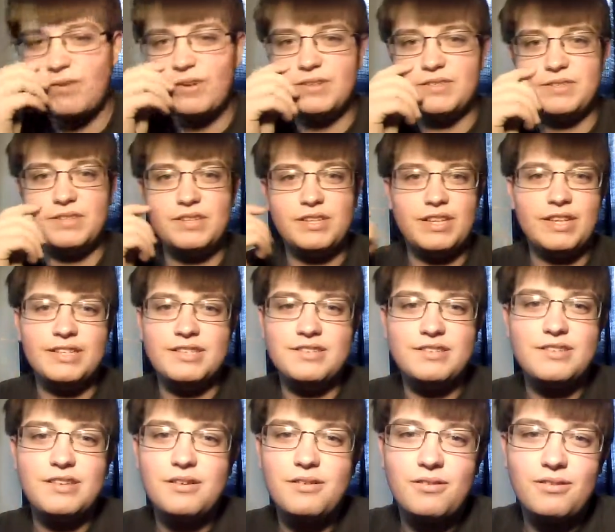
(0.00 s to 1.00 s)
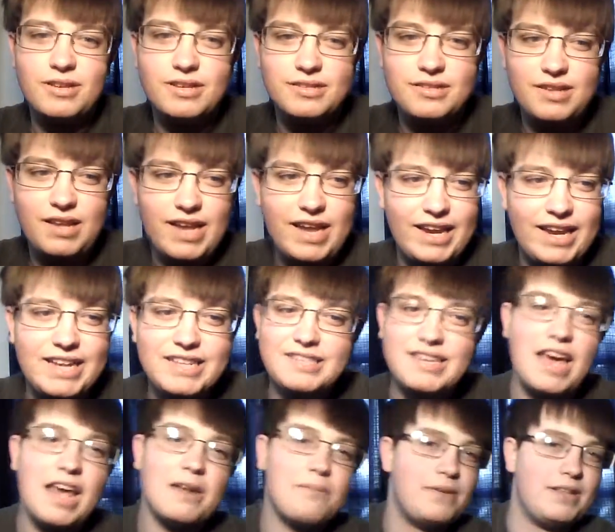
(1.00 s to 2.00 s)
reason it still is like it's
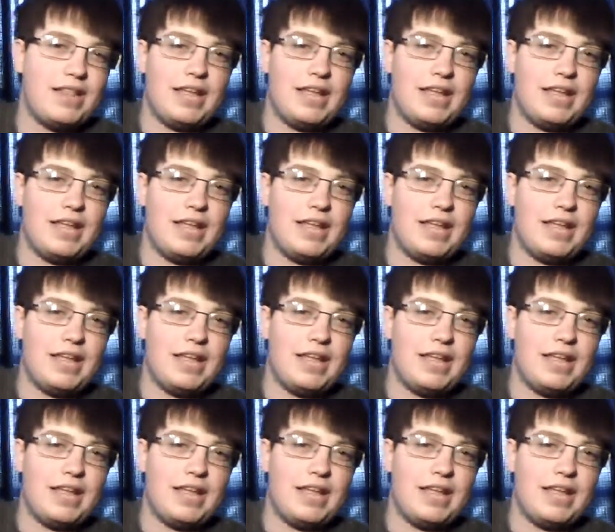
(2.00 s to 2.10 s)
got to be